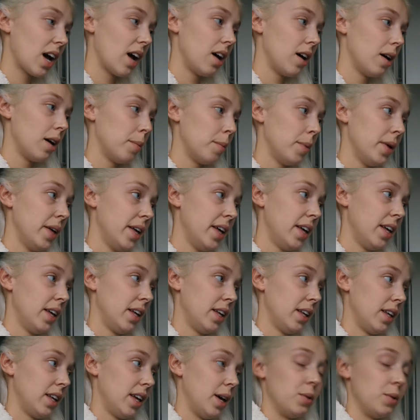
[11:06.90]
It
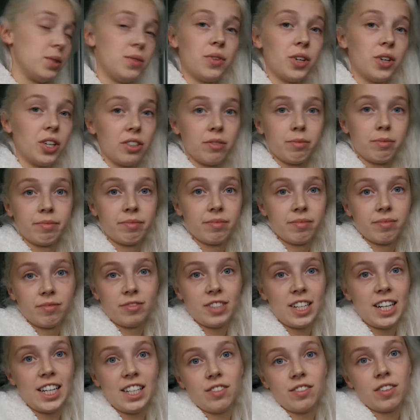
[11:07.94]
was fun,
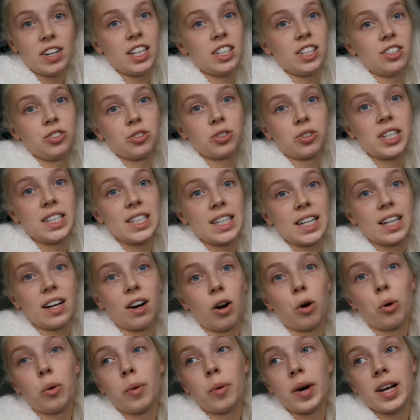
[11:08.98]
really enjoyed it.
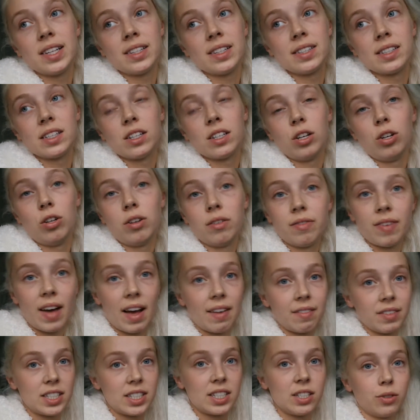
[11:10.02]
Always love
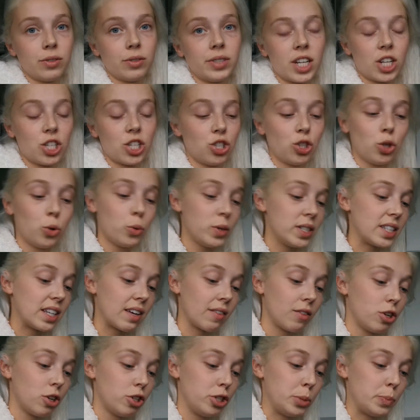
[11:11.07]
every single session, always
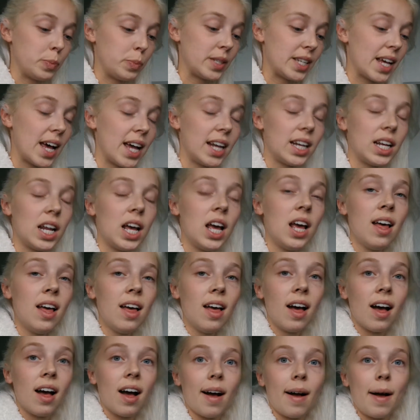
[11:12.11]
give 100%,
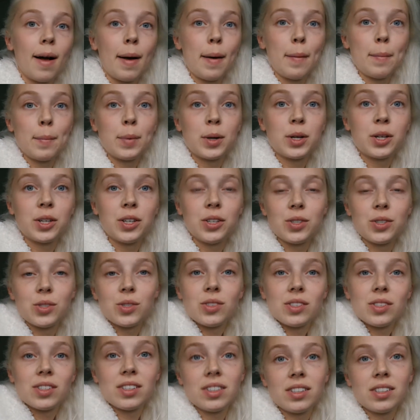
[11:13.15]

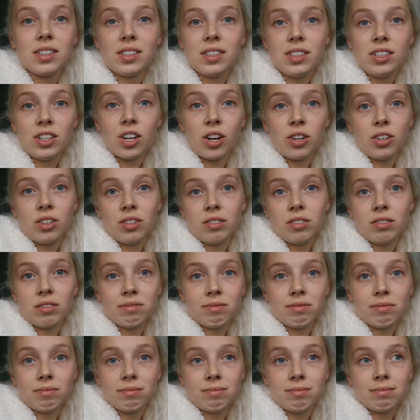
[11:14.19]
because, you know,
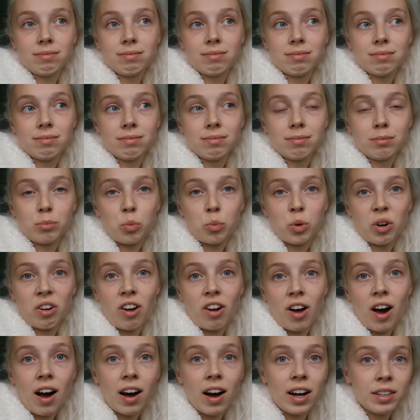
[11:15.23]
we're
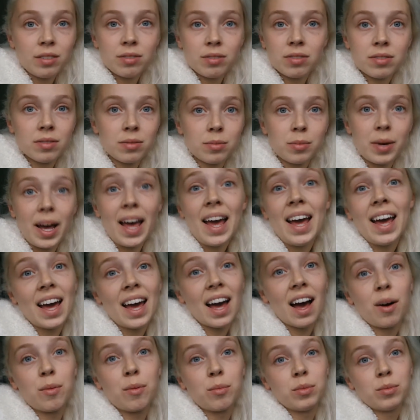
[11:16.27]
alive, we're
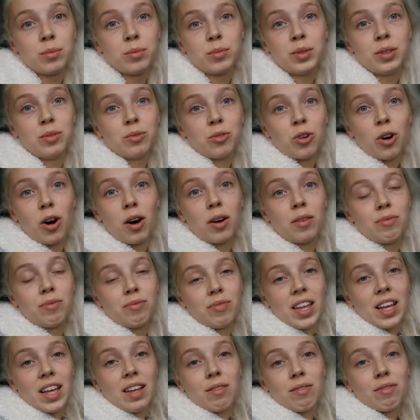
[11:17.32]
here, and we've
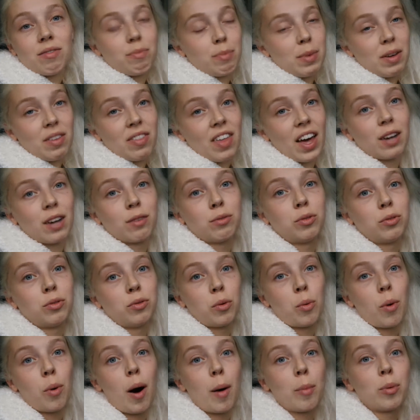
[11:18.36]
got to be thankful
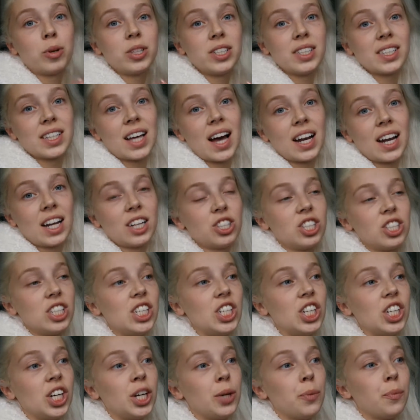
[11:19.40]
for what our bodies can
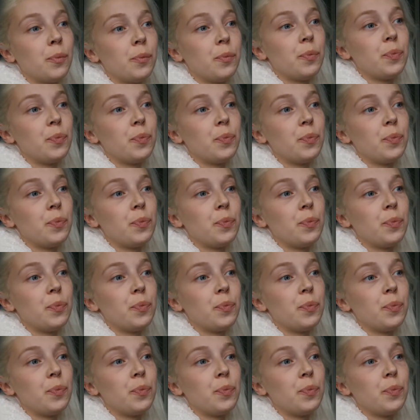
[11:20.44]
actually do.